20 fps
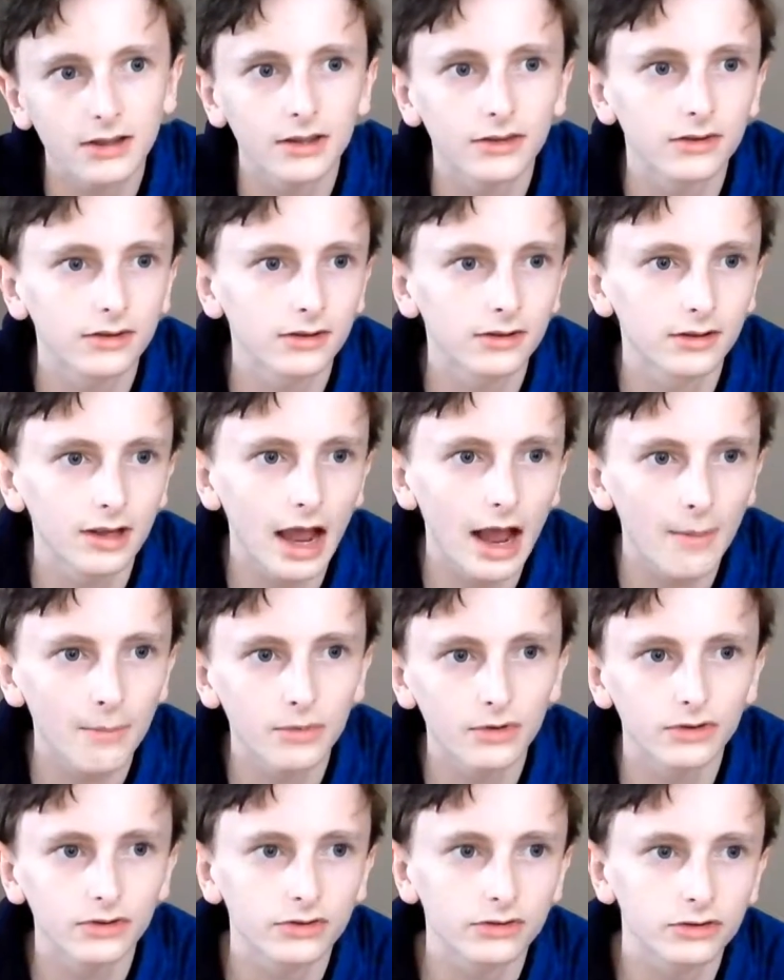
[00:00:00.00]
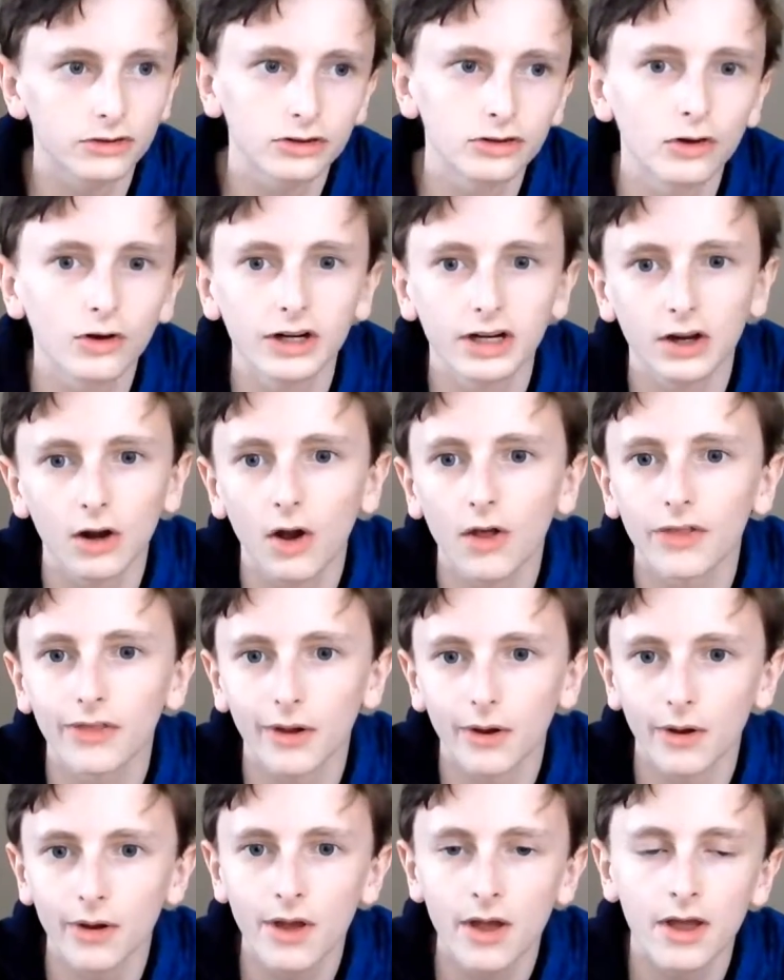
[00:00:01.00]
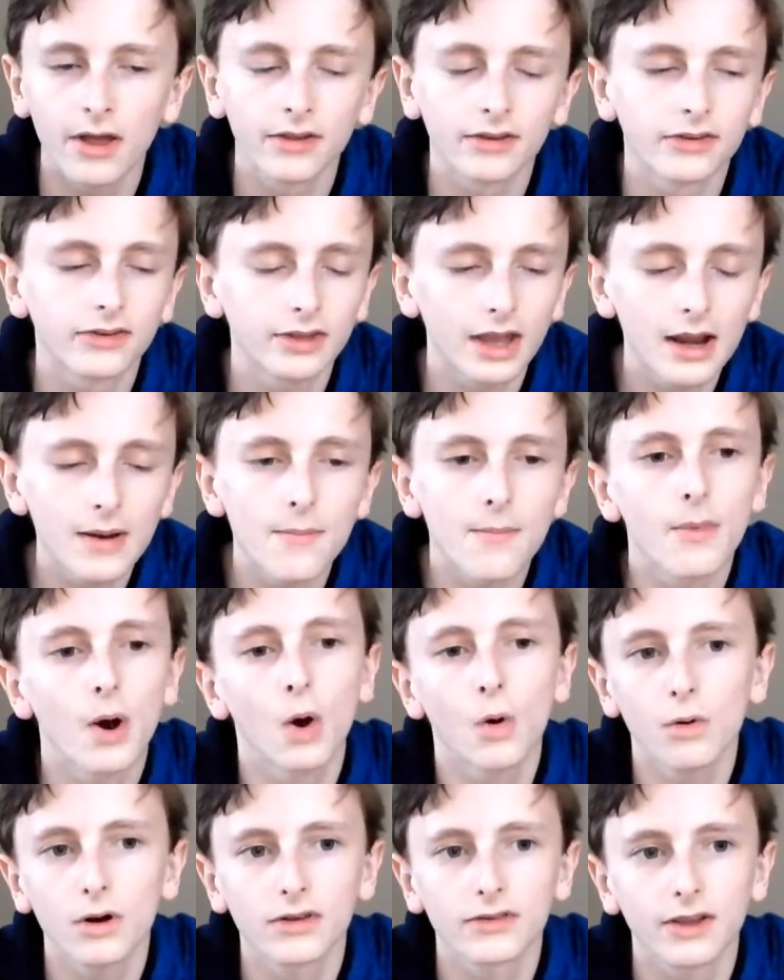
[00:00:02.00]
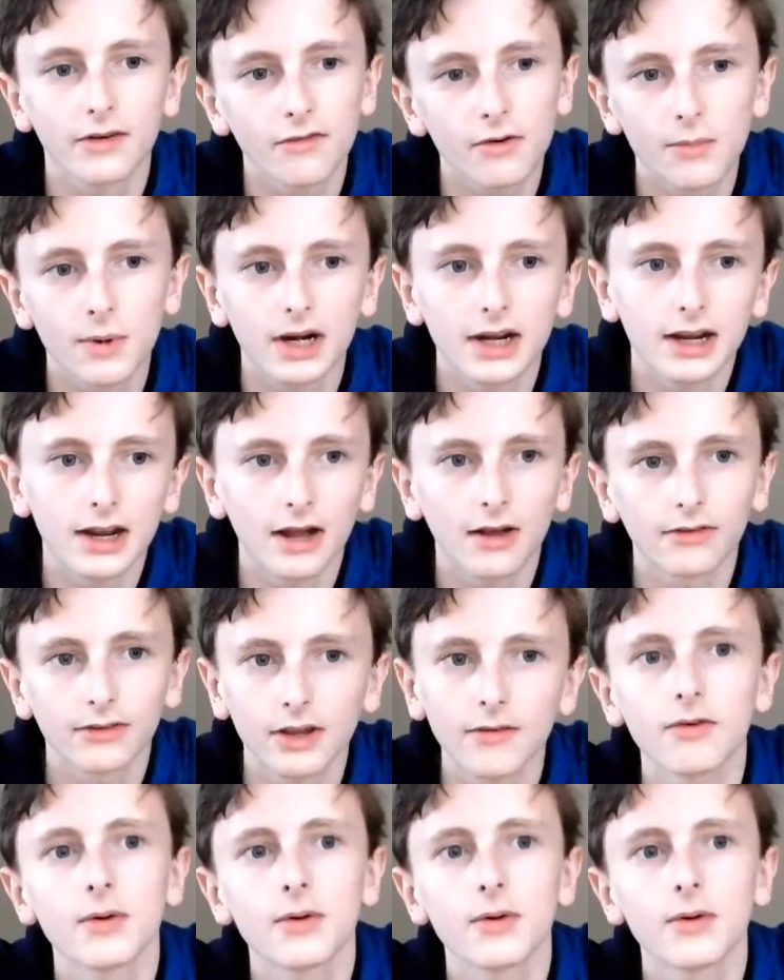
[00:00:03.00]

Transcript: That's Apple's joining on the same boat as everybody else.